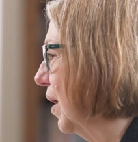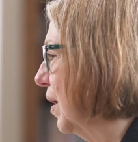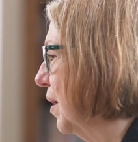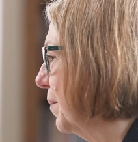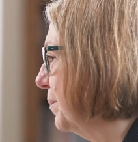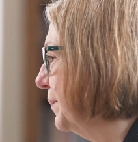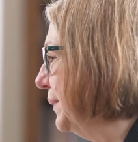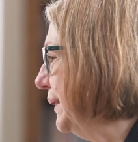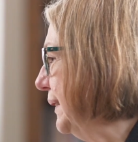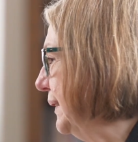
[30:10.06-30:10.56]

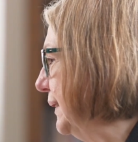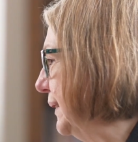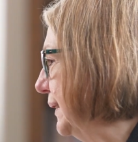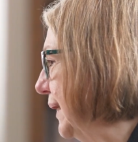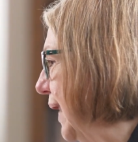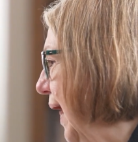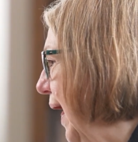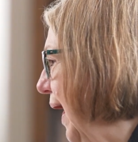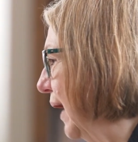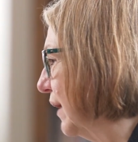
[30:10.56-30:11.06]
um,
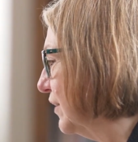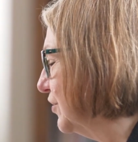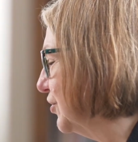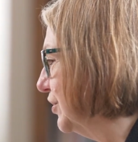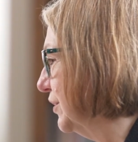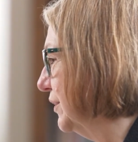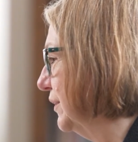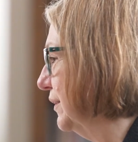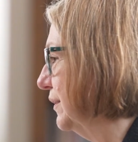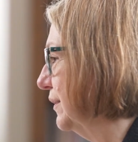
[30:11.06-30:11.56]
in
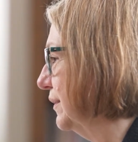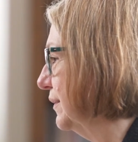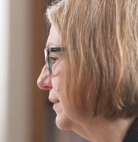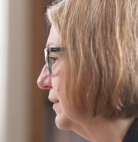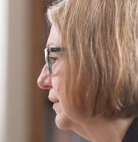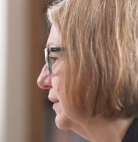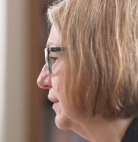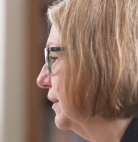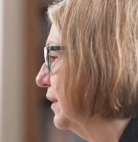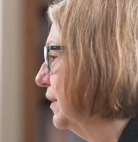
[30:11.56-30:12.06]
action
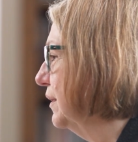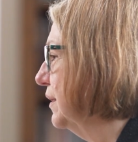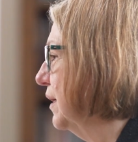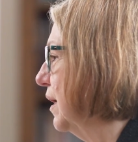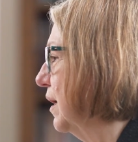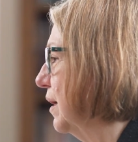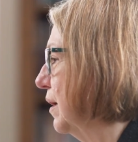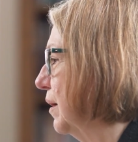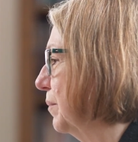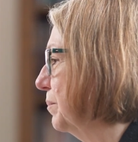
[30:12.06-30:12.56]

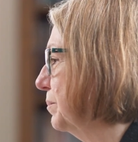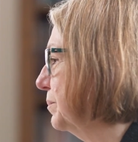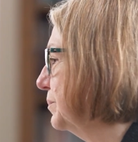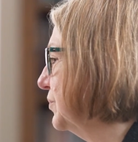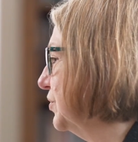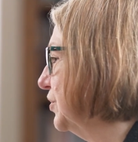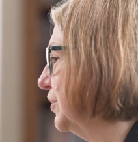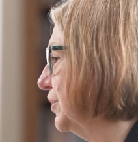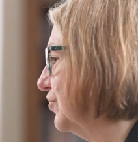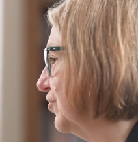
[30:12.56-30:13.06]
um,
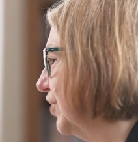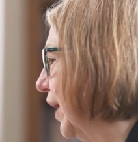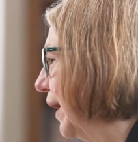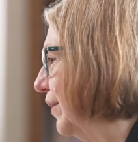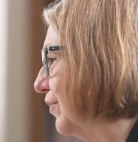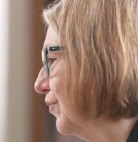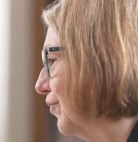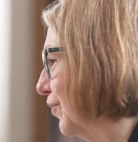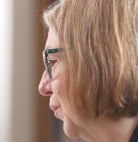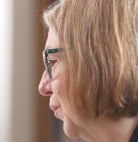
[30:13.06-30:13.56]
to change